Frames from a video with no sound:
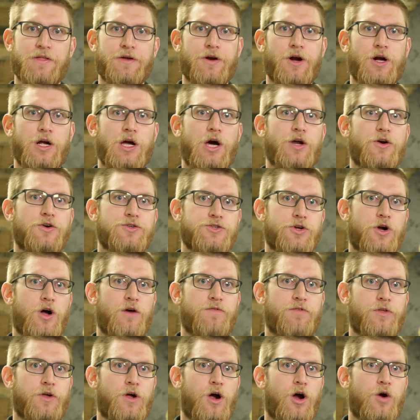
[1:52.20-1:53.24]
that our gutters are
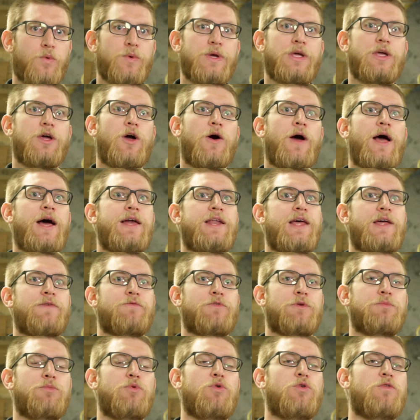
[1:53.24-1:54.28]
off the car, we can go ahead and
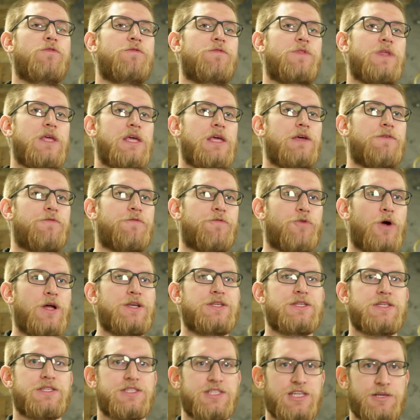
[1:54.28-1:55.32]
remove the front
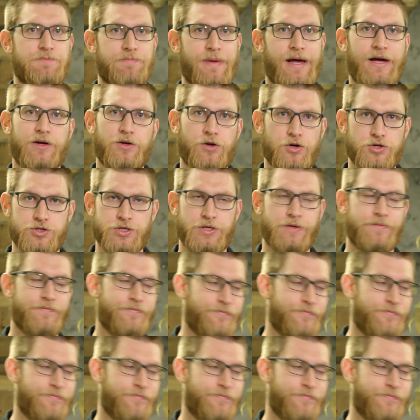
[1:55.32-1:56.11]
seat back cushion.